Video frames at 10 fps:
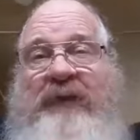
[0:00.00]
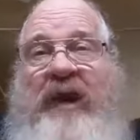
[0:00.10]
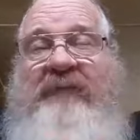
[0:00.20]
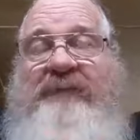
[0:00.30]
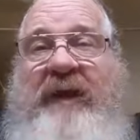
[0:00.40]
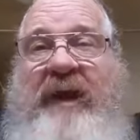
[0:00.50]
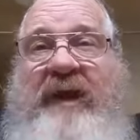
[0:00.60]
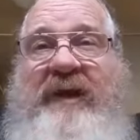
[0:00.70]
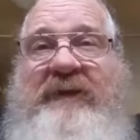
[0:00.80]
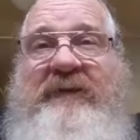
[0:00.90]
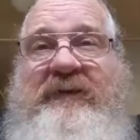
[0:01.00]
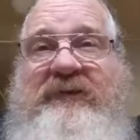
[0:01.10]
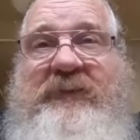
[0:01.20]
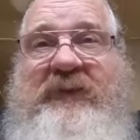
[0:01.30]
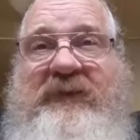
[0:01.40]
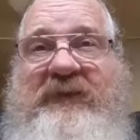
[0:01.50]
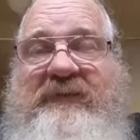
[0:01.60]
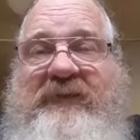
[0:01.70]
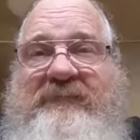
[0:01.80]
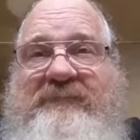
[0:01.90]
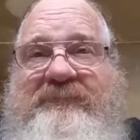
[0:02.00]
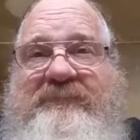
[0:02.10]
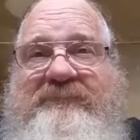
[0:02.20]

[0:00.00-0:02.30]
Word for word: lot of pain is being given,